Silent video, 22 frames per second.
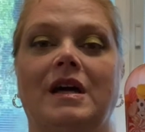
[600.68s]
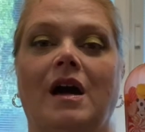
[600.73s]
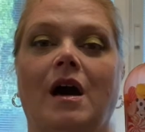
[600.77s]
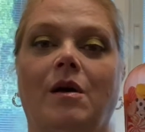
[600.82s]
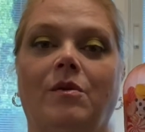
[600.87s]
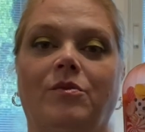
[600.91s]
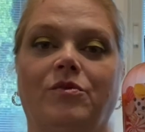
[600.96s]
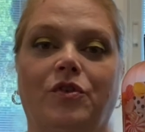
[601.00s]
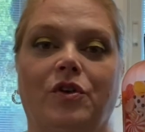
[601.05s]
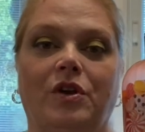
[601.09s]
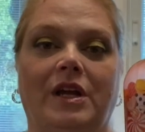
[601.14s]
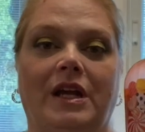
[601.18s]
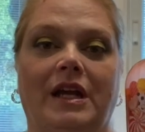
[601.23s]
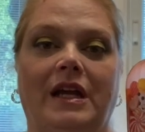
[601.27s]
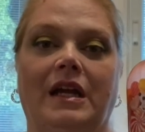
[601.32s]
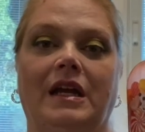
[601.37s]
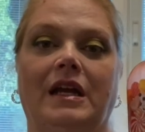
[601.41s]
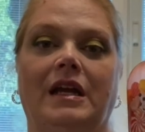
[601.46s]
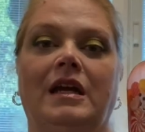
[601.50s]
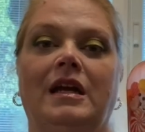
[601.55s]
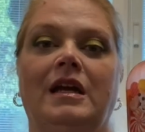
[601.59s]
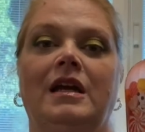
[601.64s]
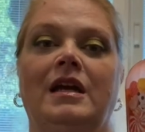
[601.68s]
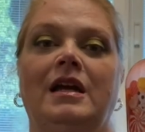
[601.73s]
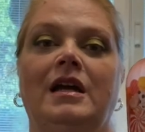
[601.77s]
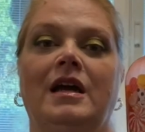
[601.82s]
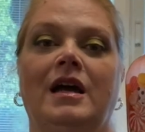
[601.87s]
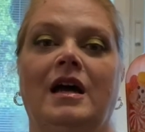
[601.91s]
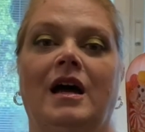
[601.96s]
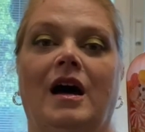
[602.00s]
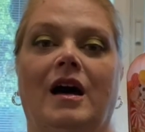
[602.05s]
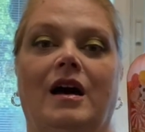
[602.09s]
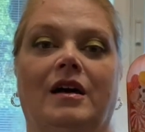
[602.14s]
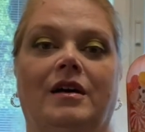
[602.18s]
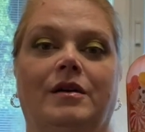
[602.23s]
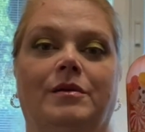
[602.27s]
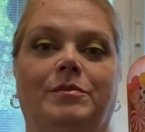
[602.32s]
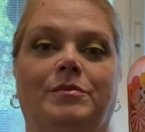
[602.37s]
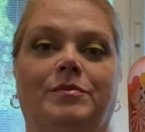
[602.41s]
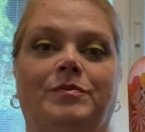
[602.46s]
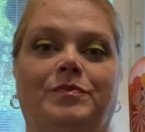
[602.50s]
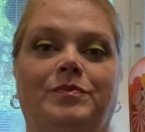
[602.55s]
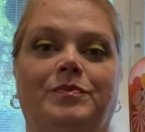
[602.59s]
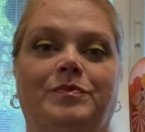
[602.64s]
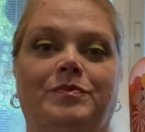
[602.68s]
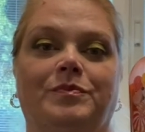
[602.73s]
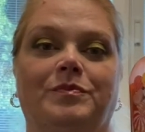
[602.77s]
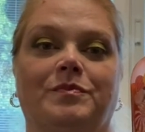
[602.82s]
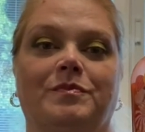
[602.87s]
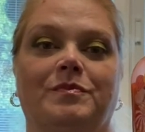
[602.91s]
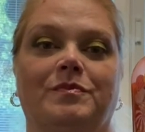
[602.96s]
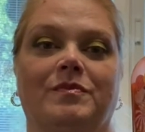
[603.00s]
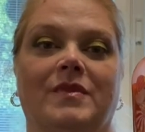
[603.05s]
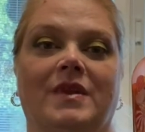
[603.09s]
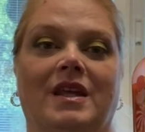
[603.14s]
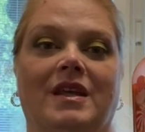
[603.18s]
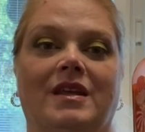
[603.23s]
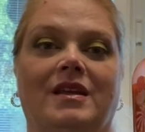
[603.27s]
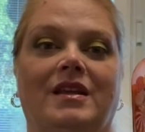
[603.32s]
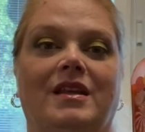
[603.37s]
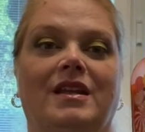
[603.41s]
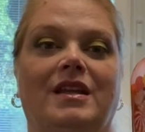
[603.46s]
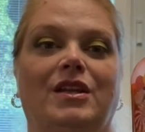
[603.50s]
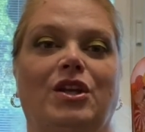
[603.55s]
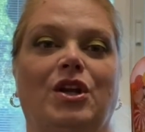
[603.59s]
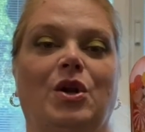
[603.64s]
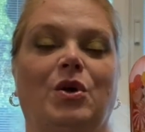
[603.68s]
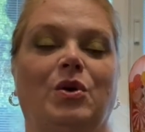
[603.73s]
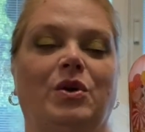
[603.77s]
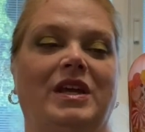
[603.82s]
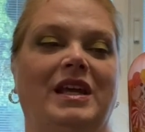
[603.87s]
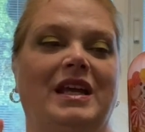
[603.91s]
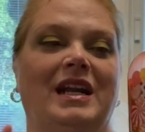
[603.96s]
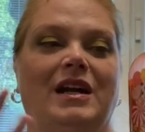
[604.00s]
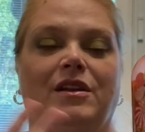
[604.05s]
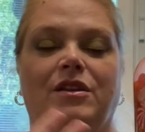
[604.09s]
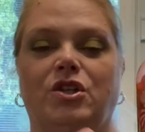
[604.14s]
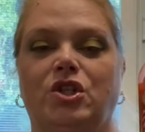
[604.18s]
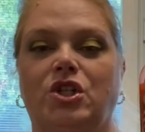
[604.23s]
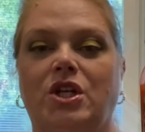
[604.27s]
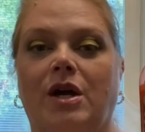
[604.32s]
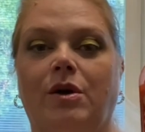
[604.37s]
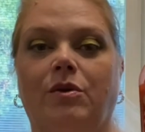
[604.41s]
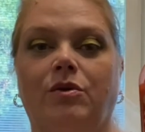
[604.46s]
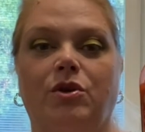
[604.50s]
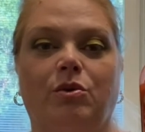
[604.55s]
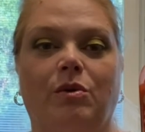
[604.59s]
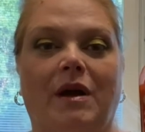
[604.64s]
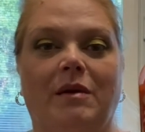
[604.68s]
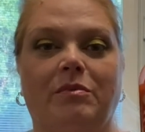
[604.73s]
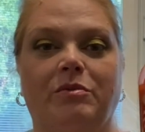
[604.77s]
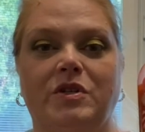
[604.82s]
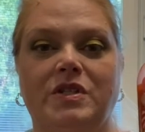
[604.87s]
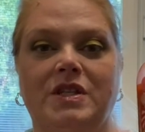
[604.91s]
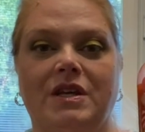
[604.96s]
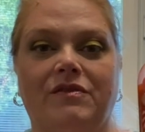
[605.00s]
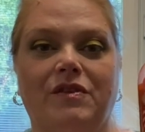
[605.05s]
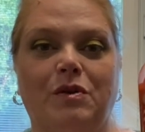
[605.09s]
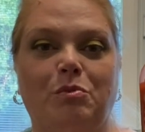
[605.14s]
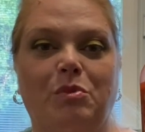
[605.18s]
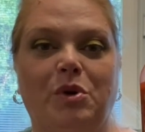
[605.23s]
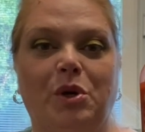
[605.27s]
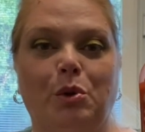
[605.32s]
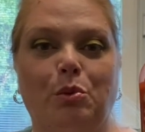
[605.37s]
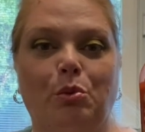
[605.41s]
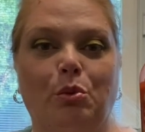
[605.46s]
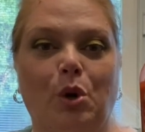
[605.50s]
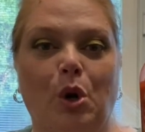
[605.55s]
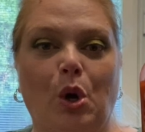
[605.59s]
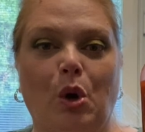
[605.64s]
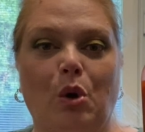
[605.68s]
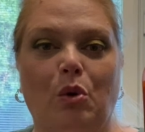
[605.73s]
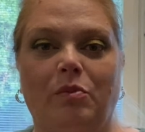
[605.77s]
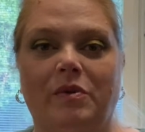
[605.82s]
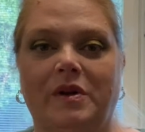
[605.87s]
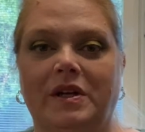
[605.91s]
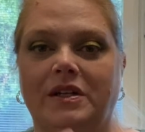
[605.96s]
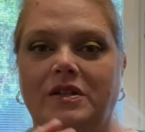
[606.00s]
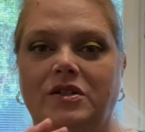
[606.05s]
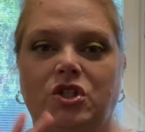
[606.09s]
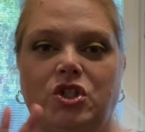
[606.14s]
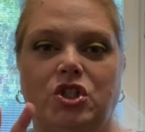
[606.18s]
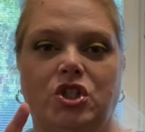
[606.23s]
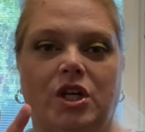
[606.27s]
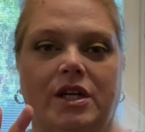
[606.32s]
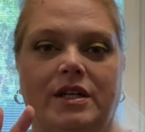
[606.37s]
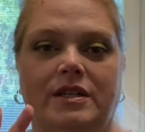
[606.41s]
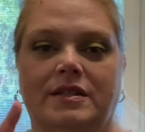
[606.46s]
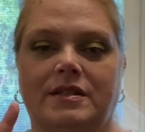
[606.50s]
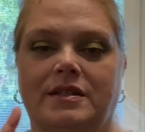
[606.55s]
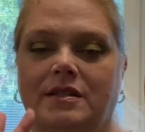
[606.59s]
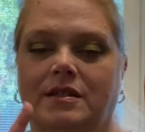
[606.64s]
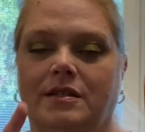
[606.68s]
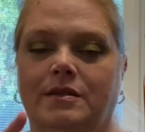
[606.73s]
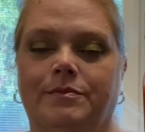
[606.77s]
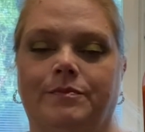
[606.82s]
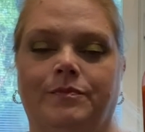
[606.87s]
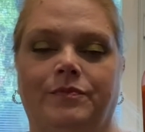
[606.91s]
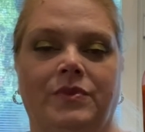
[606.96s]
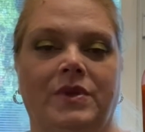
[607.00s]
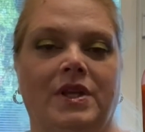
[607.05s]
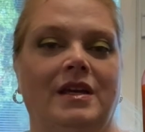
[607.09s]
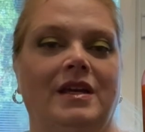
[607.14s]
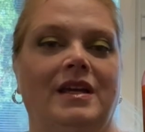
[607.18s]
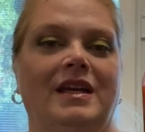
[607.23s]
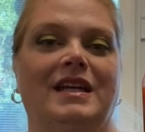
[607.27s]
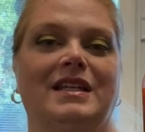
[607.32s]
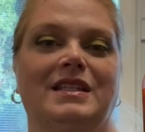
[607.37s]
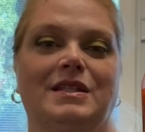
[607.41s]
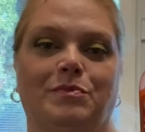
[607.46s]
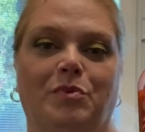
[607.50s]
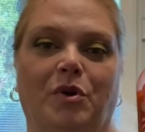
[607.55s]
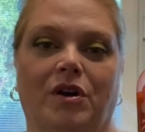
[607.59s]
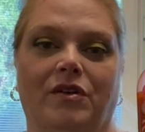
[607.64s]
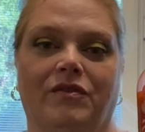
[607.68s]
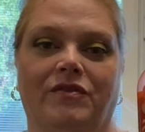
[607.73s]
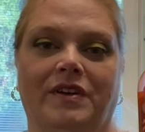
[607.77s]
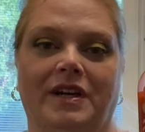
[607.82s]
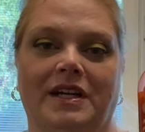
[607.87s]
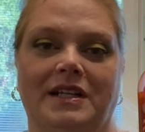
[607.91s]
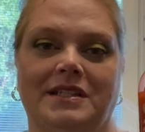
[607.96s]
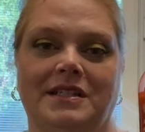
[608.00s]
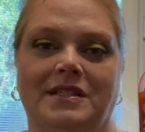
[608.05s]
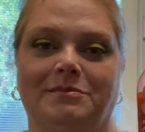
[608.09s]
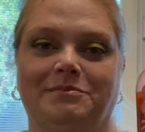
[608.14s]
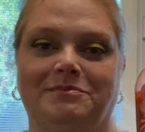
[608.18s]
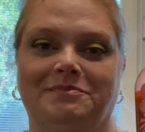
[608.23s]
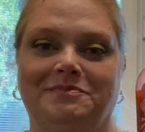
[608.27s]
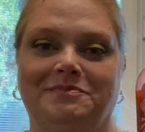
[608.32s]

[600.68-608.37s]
comforting. And then, you know, you get out of the shower and you wrap yourself in a big robe, and it's perfect.